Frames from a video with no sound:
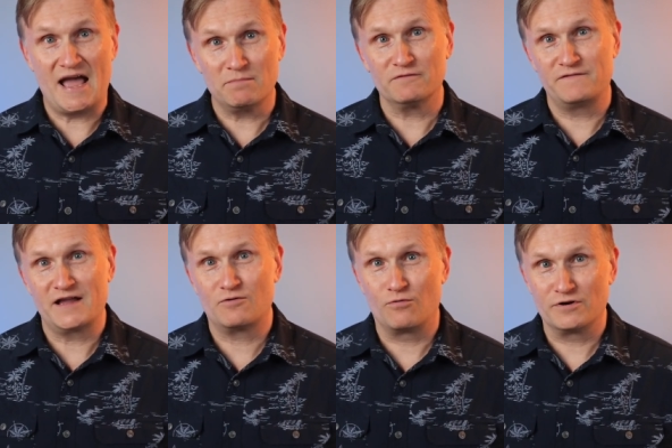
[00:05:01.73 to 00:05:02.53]

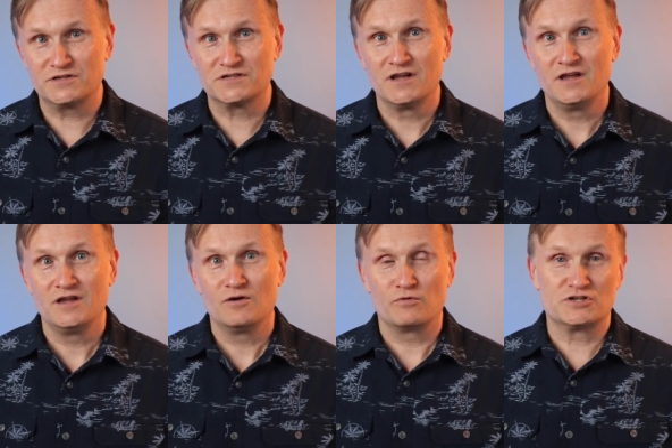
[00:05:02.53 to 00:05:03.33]
Amplify course,
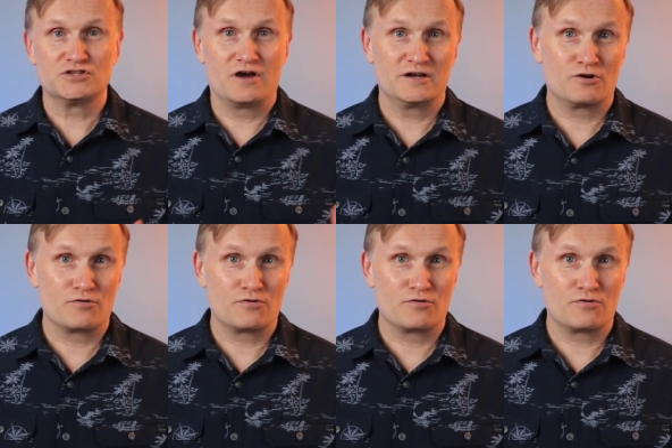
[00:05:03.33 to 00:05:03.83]
which is on